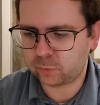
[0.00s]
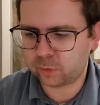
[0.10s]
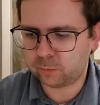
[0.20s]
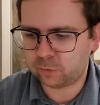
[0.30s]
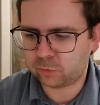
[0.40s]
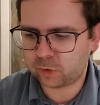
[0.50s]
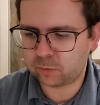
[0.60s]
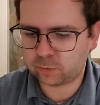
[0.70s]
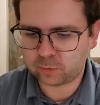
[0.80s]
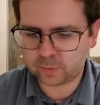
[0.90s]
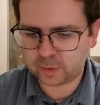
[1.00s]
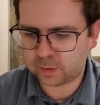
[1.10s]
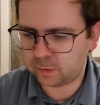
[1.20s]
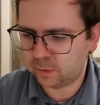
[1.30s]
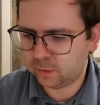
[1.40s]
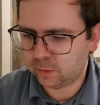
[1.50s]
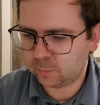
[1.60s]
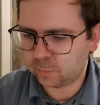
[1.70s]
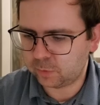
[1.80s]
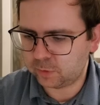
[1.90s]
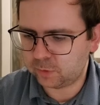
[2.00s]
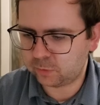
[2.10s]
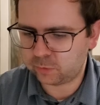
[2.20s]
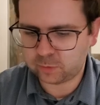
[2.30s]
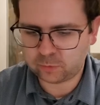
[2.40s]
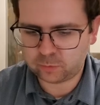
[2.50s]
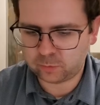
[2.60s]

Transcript: We're going to be solving for that, but the distance